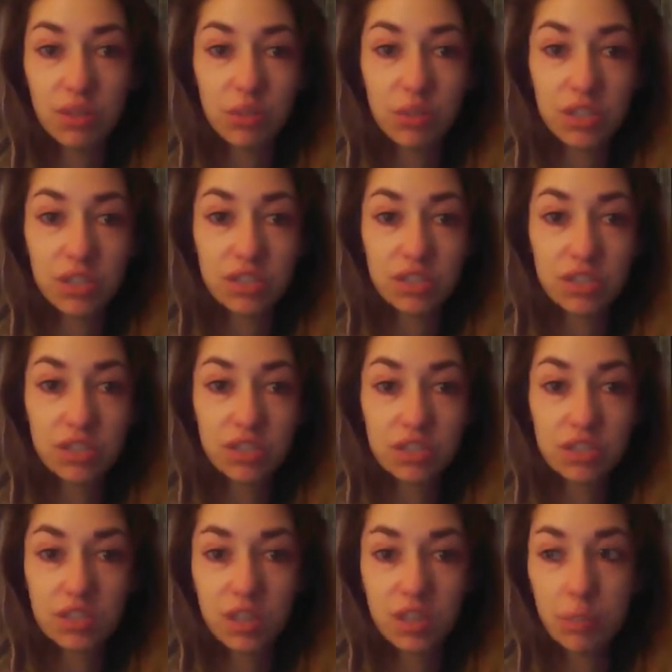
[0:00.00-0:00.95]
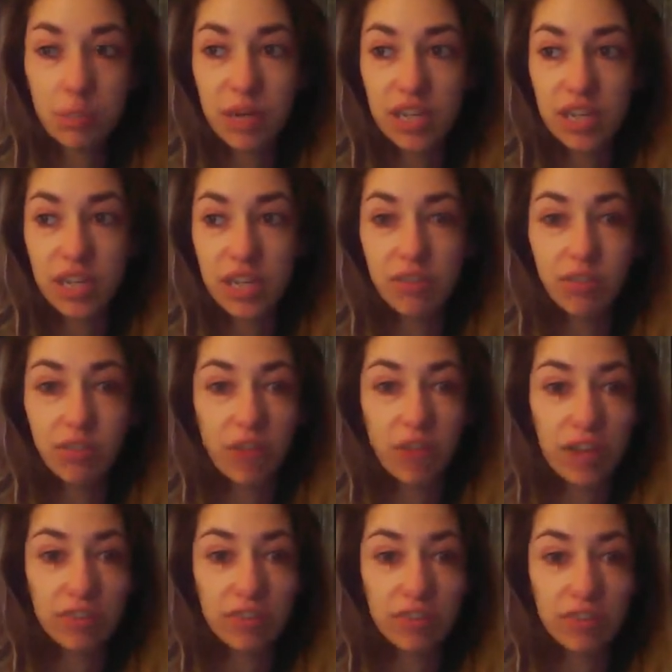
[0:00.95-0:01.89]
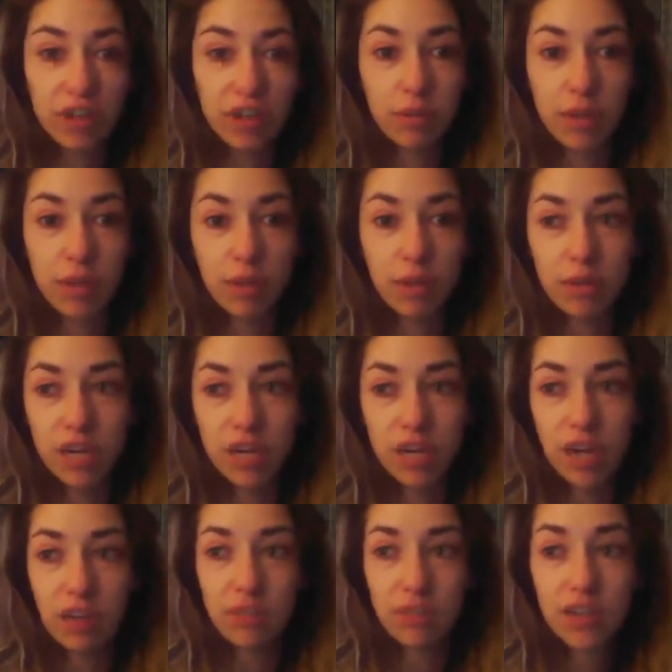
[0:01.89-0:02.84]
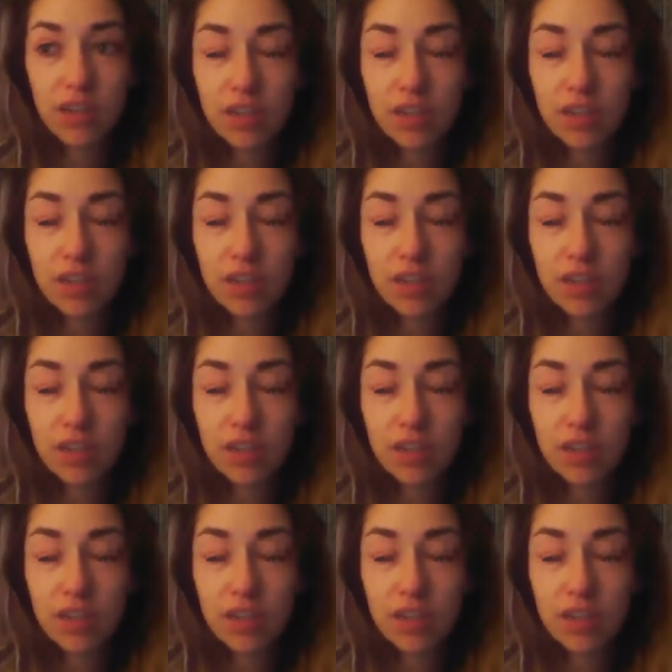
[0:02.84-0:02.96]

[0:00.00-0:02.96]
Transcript: wish somebody gave a flying fuck about me enough